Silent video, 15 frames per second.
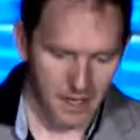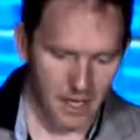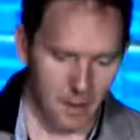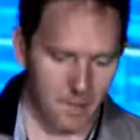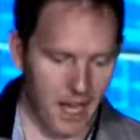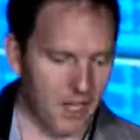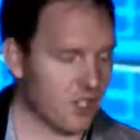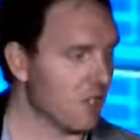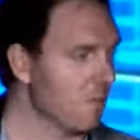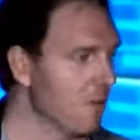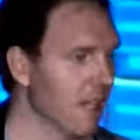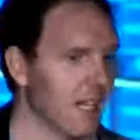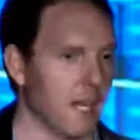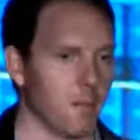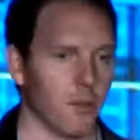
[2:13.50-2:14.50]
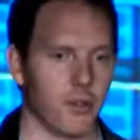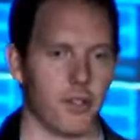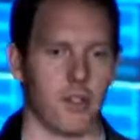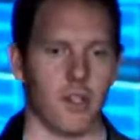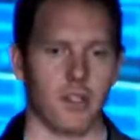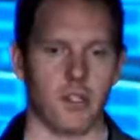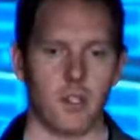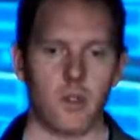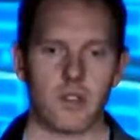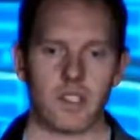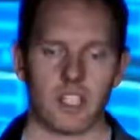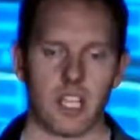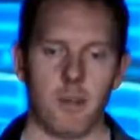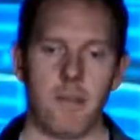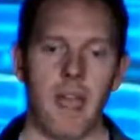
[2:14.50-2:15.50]
imagine being able to use
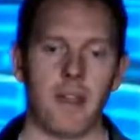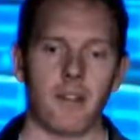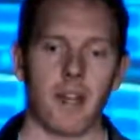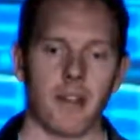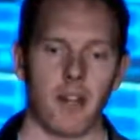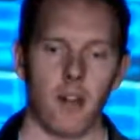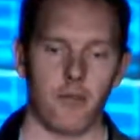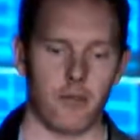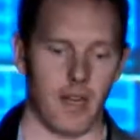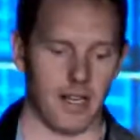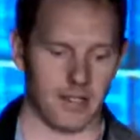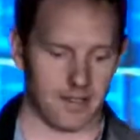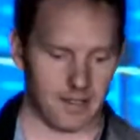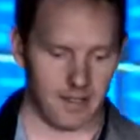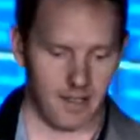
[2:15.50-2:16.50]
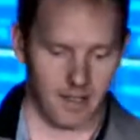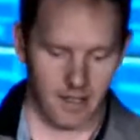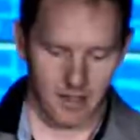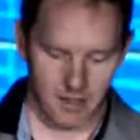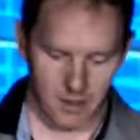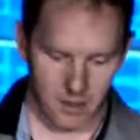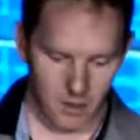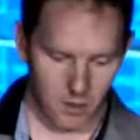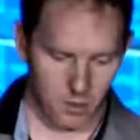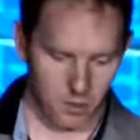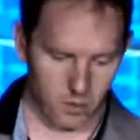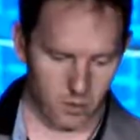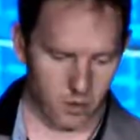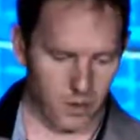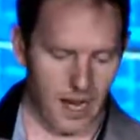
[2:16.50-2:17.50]
a command line interface
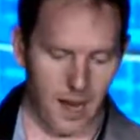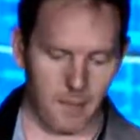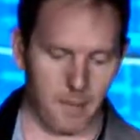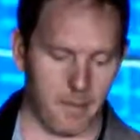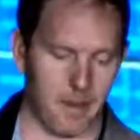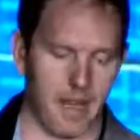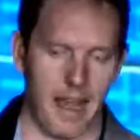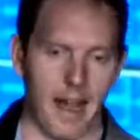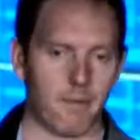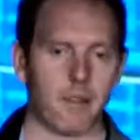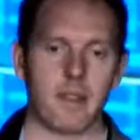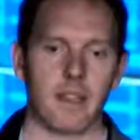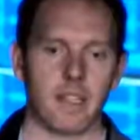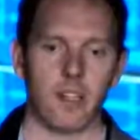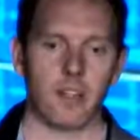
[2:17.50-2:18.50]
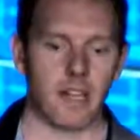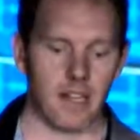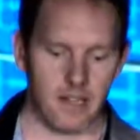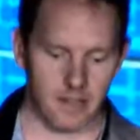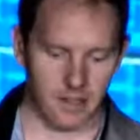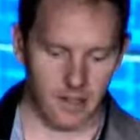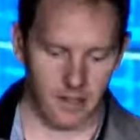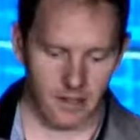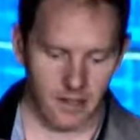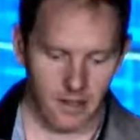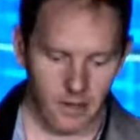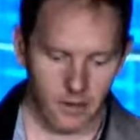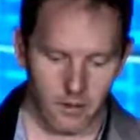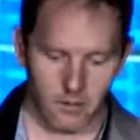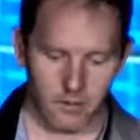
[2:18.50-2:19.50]
to grab everything in your data center.
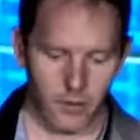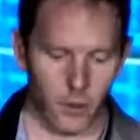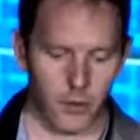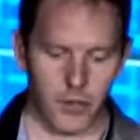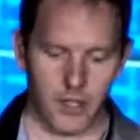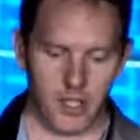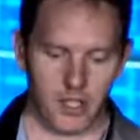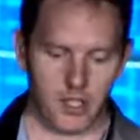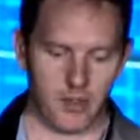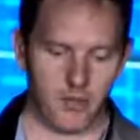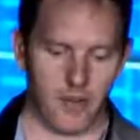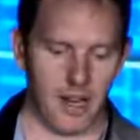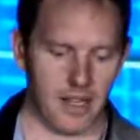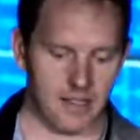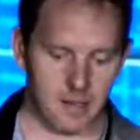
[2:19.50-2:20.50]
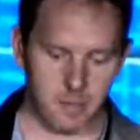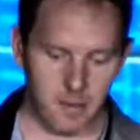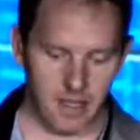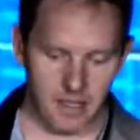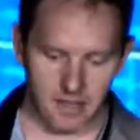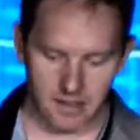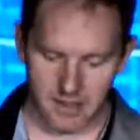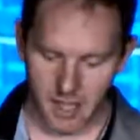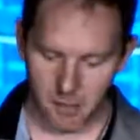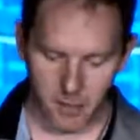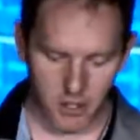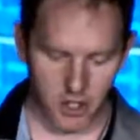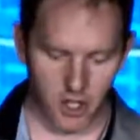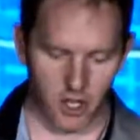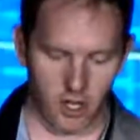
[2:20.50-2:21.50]
Voltage, fan speed,
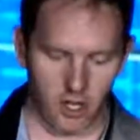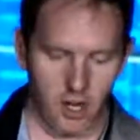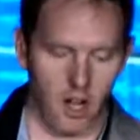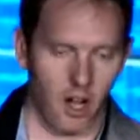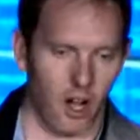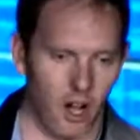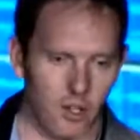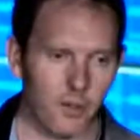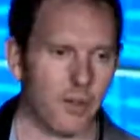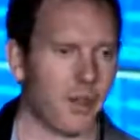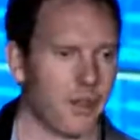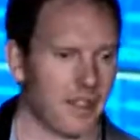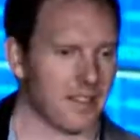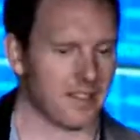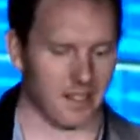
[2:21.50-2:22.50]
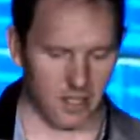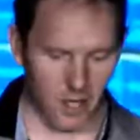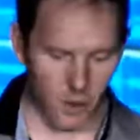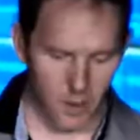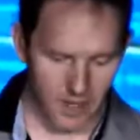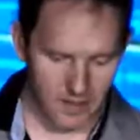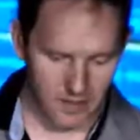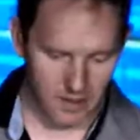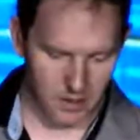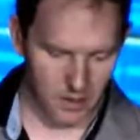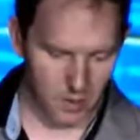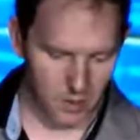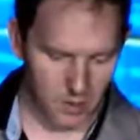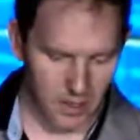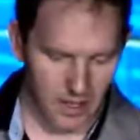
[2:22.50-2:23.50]
temperature, all of the things that go
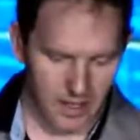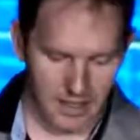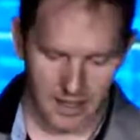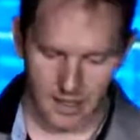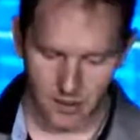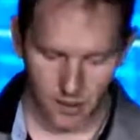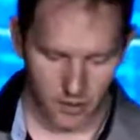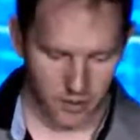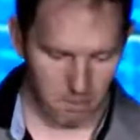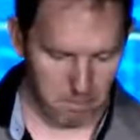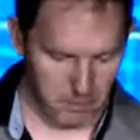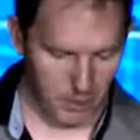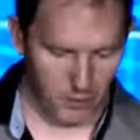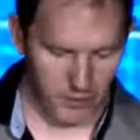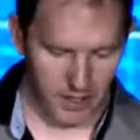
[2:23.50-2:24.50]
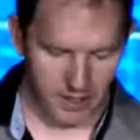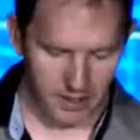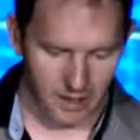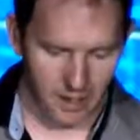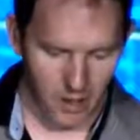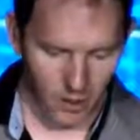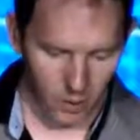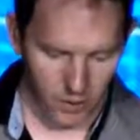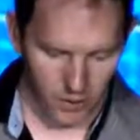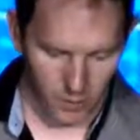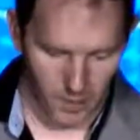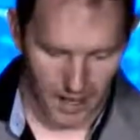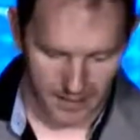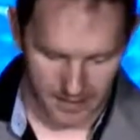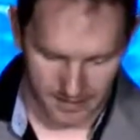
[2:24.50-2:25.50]
into either the building or the
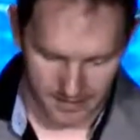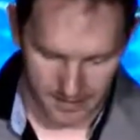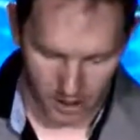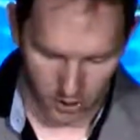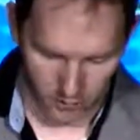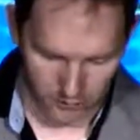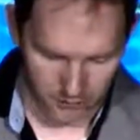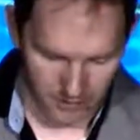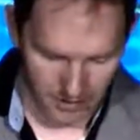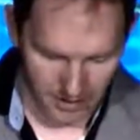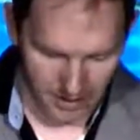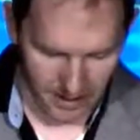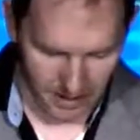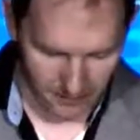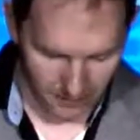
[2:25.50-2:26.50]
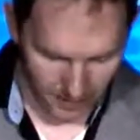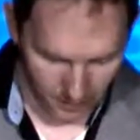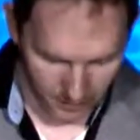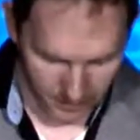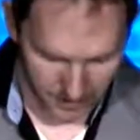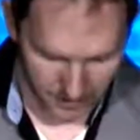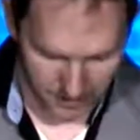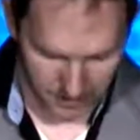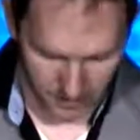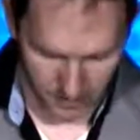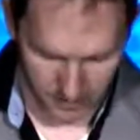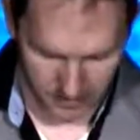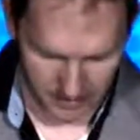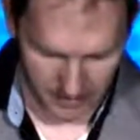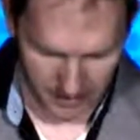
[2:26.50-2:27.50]
rack itself. If I wanted
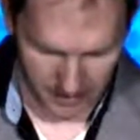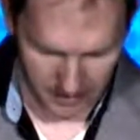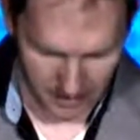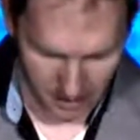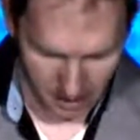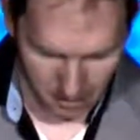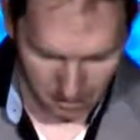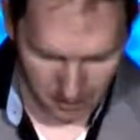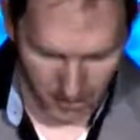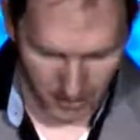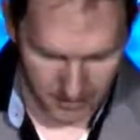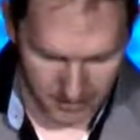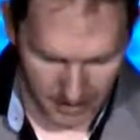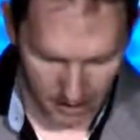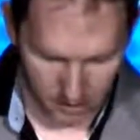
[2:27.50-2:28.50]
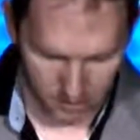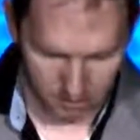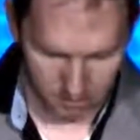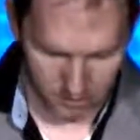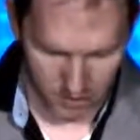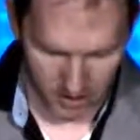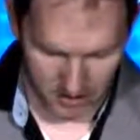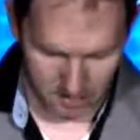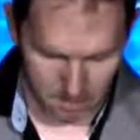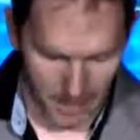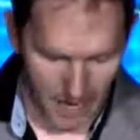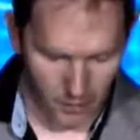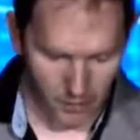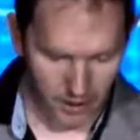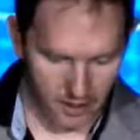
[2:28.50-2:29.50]
to, say, parse out just
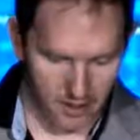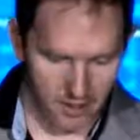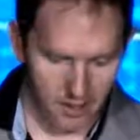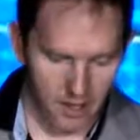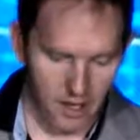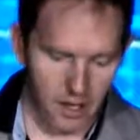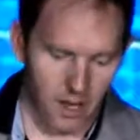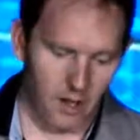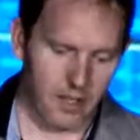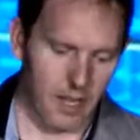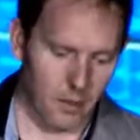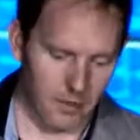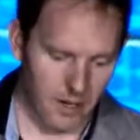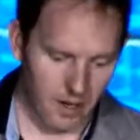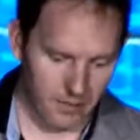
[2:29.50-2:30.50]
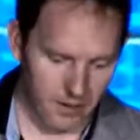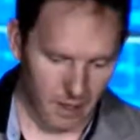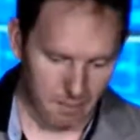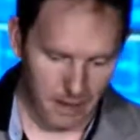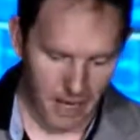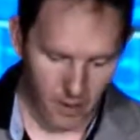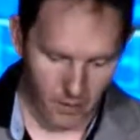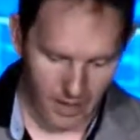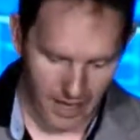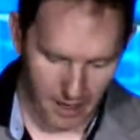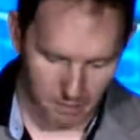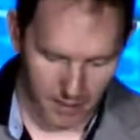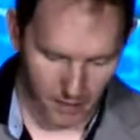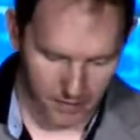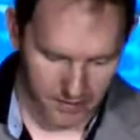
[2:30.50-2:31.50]
power, okay, well now I've got power
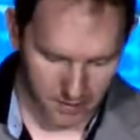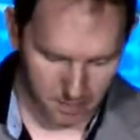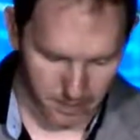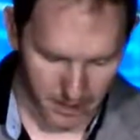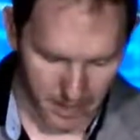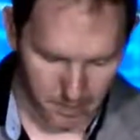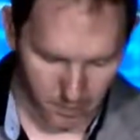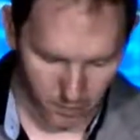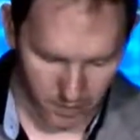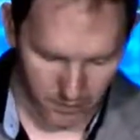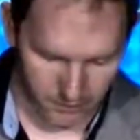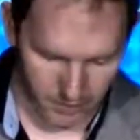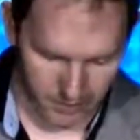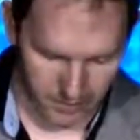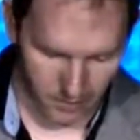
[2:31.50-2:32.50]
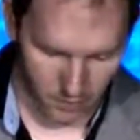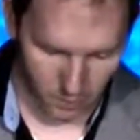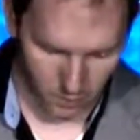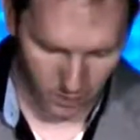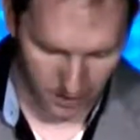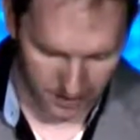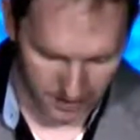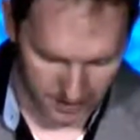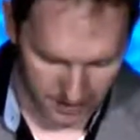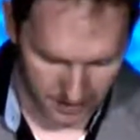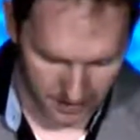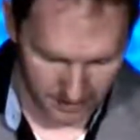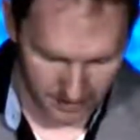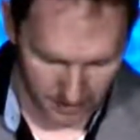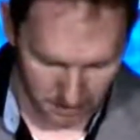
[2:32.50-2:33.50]
and power supply, but what if I don't want
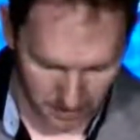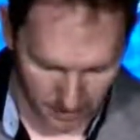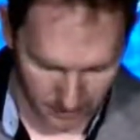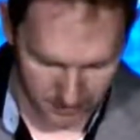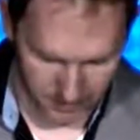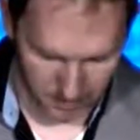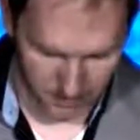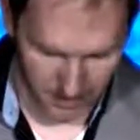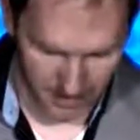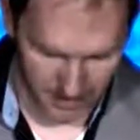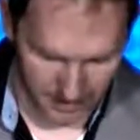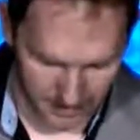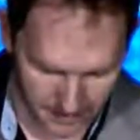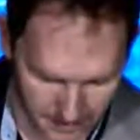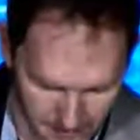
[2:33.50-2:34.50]
the power supply?